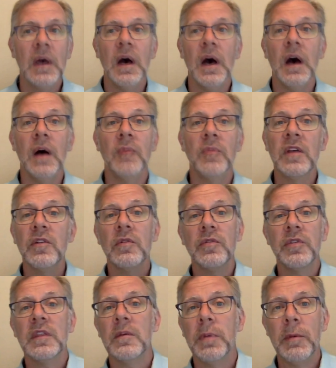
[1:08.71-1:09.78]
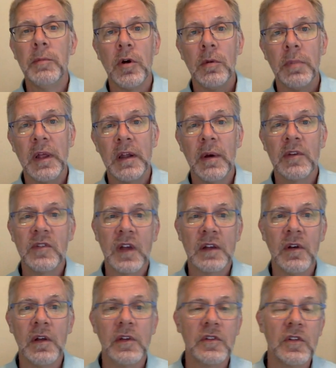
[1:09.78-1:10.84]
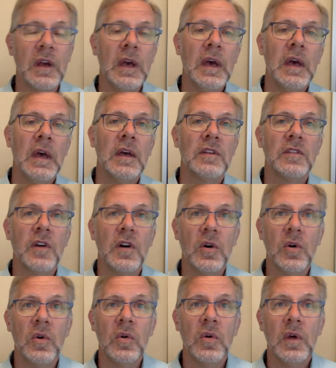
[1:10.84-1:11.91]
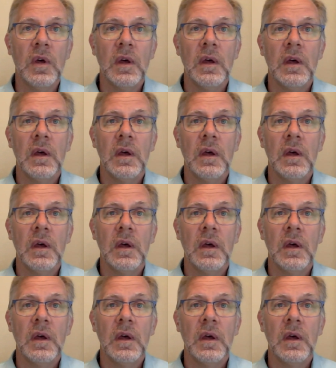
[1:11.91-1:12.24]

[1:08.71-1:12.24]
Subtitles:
The other thing that people complain about is technology. So,